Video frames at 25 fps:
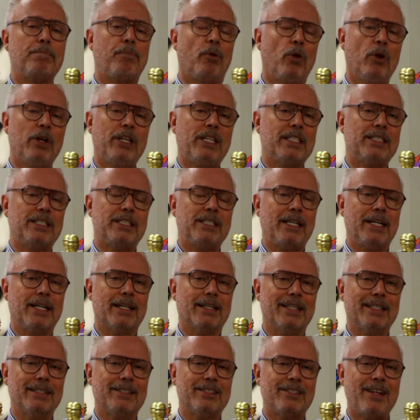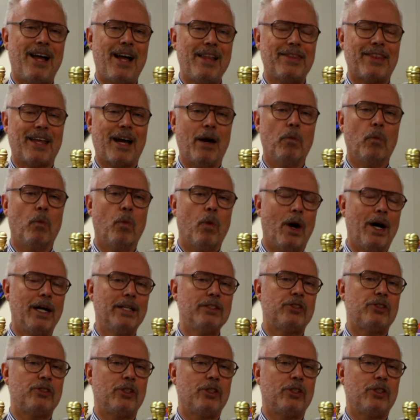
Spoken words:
point is here, it's not that one